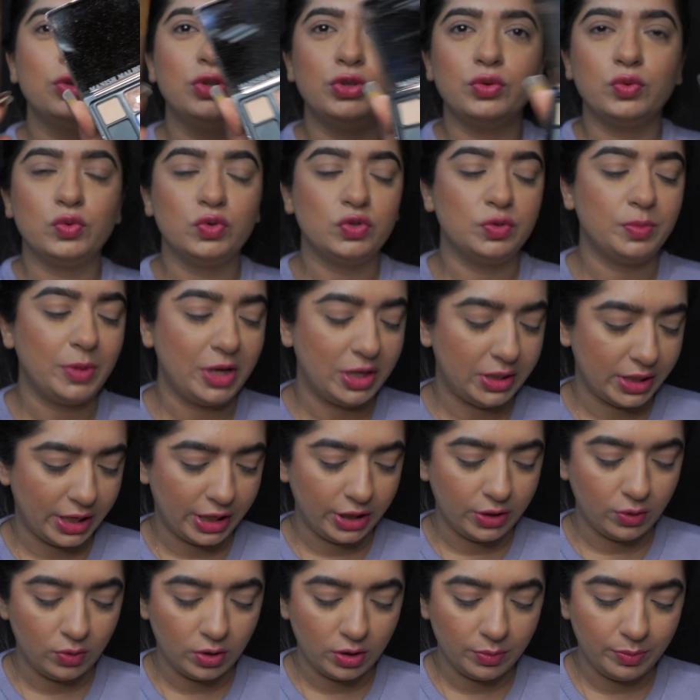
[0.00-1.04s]
use my
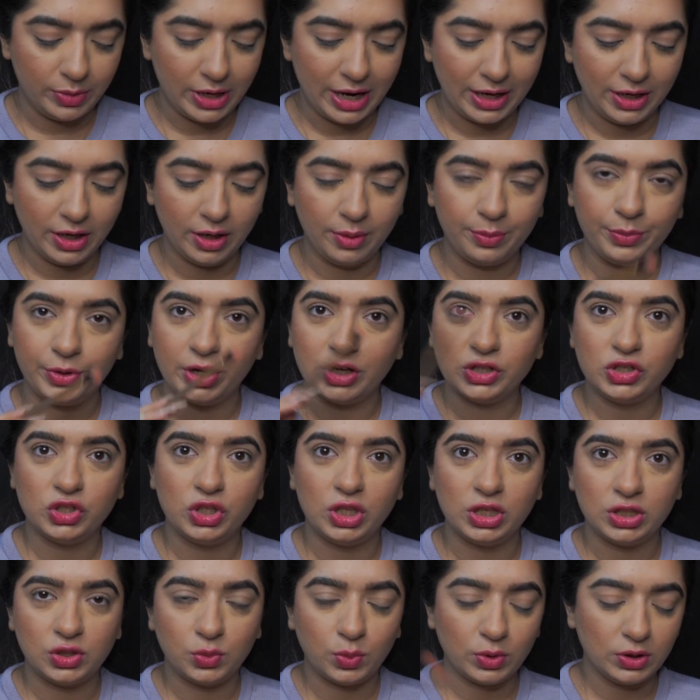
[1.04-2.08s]
regular blending brush.
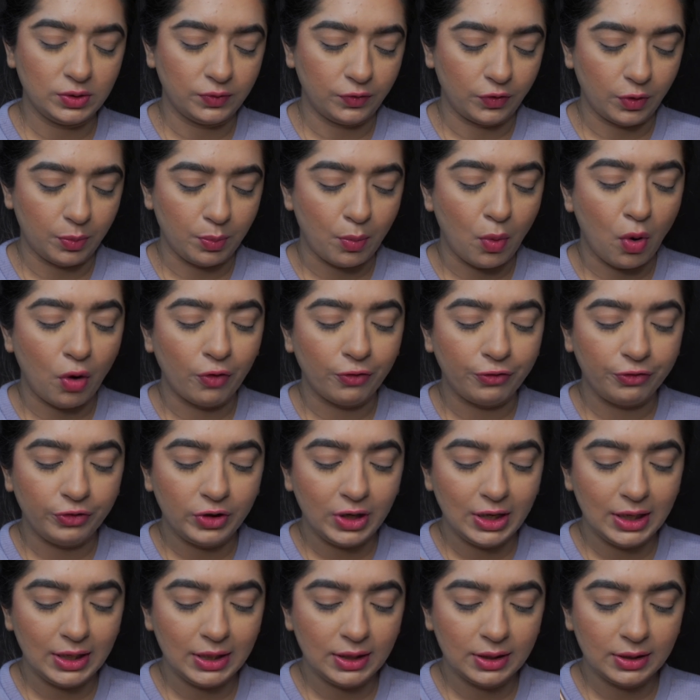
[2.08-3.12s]
This one's from
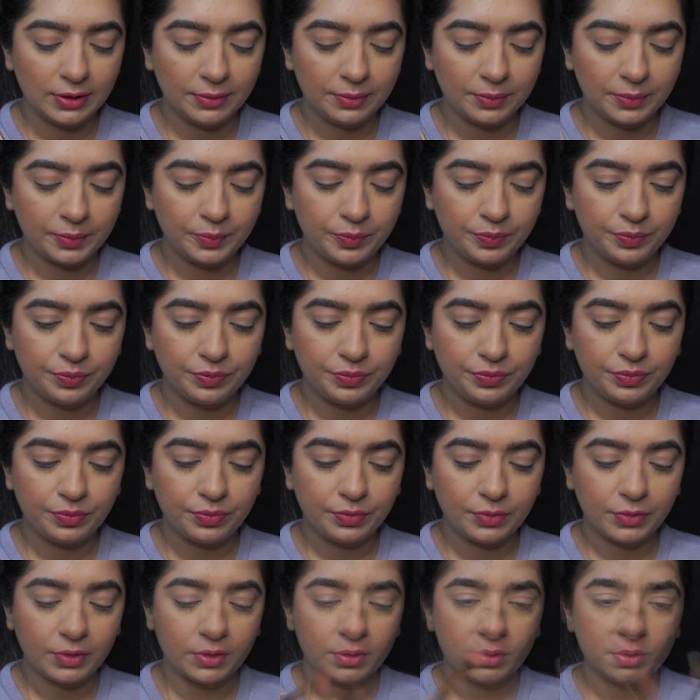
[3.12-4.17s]
Morphe.
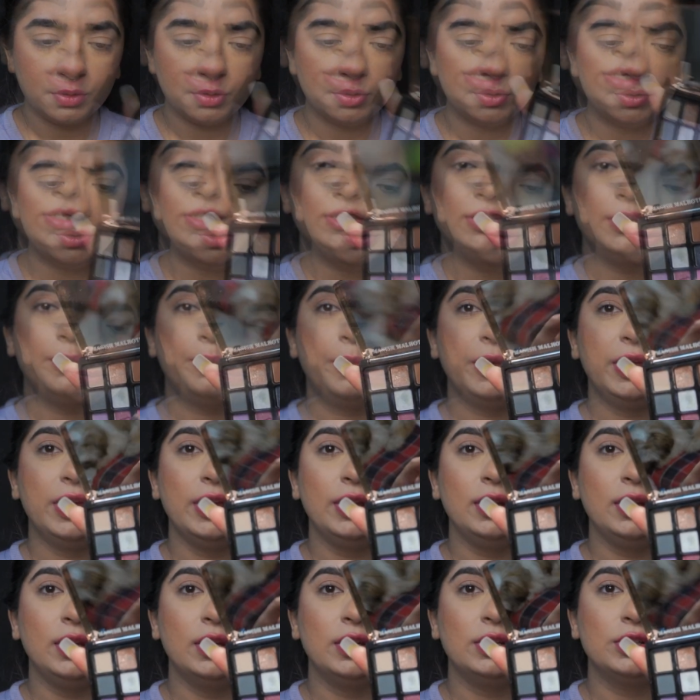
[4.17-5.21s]
Dipping
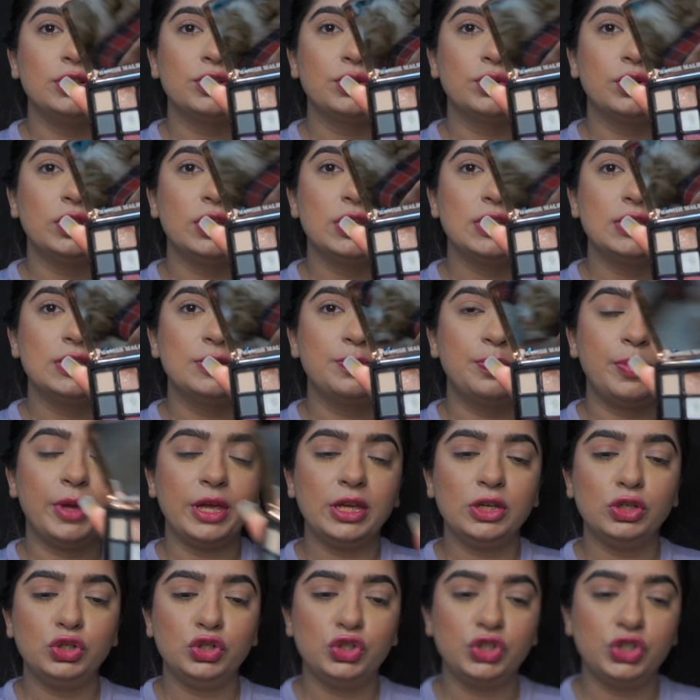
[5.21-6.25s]
into this
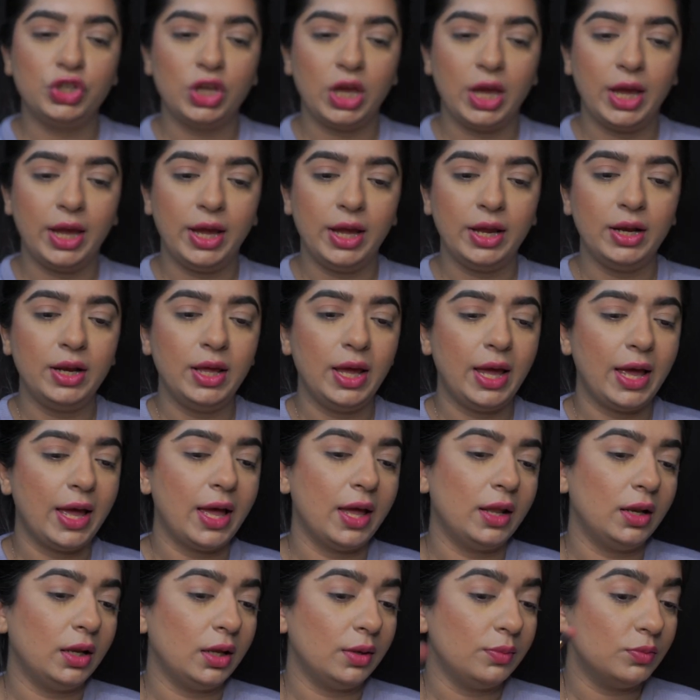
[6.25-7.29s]
pink shade,
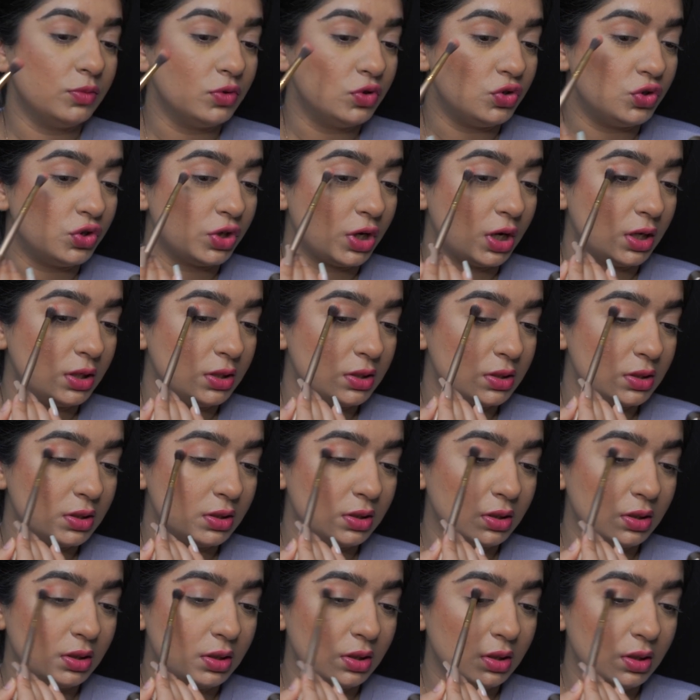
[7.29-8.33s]
and I'm just
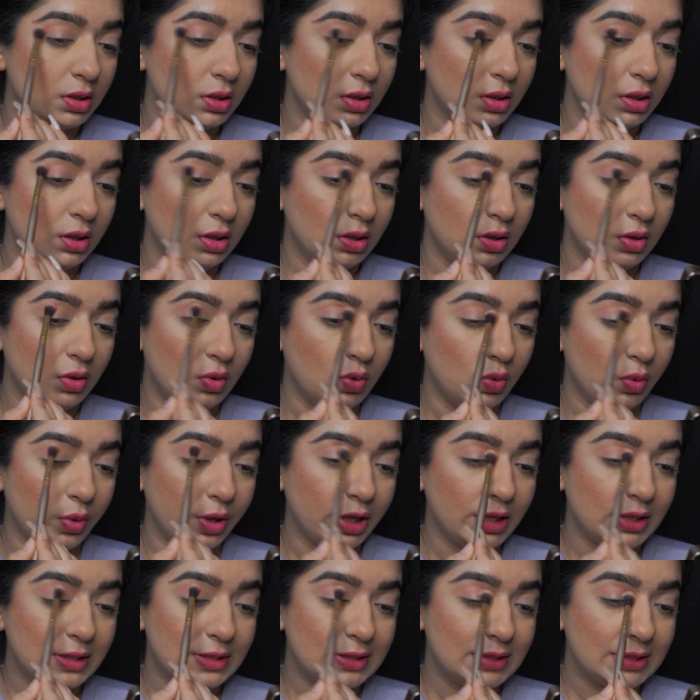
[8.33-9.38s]

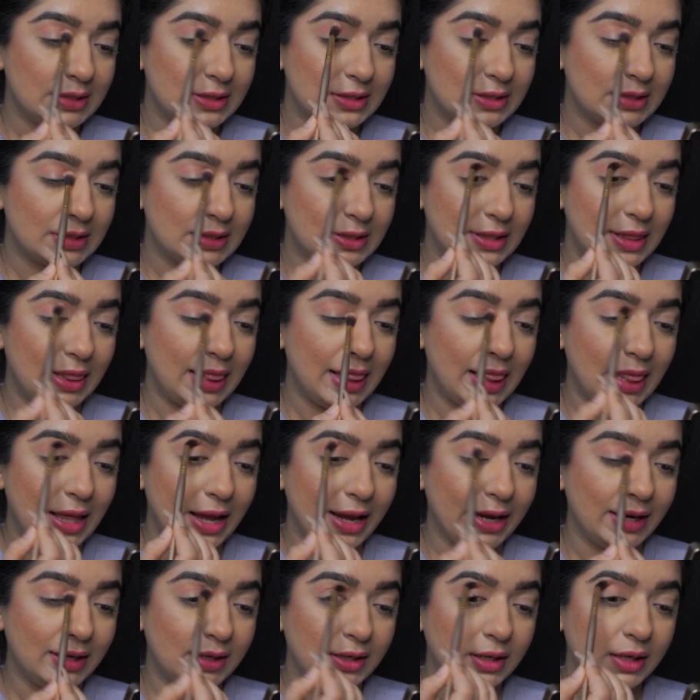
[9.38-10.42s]
going
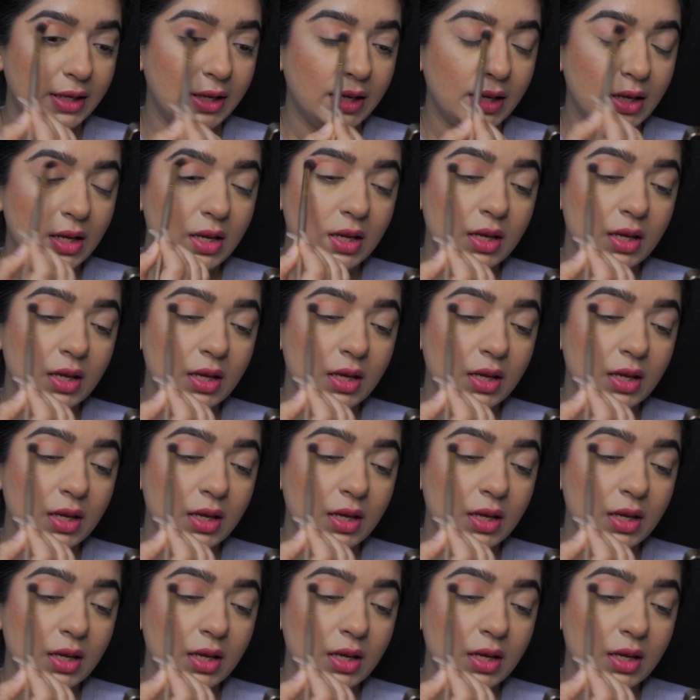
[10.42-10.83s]
slightly,